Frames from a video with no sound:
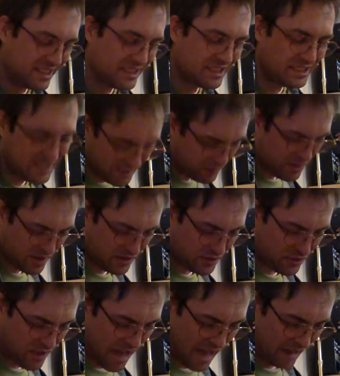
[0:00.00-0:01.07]
See if we can
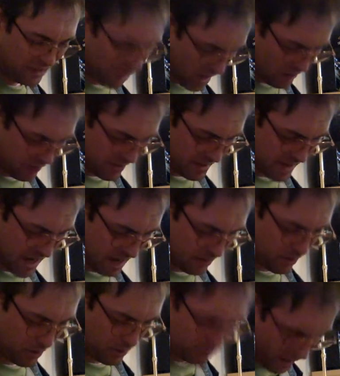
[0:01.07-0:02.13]
do that live on
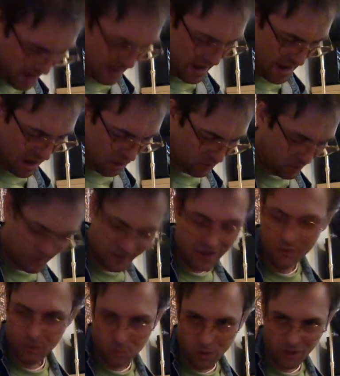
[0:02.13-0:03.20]
camera right now. It
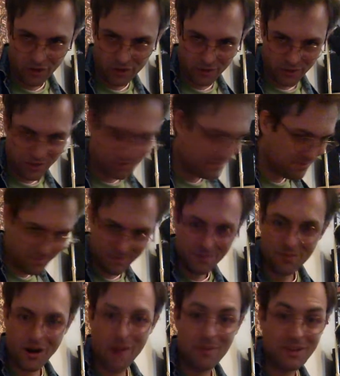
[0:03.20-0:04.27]
never works when you
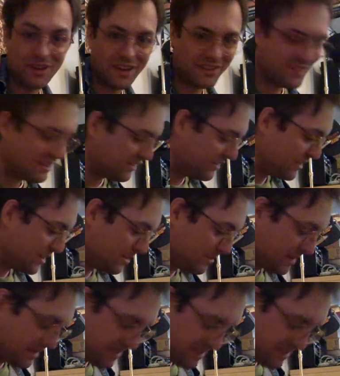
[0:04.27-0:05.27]
prep it like this, you know, but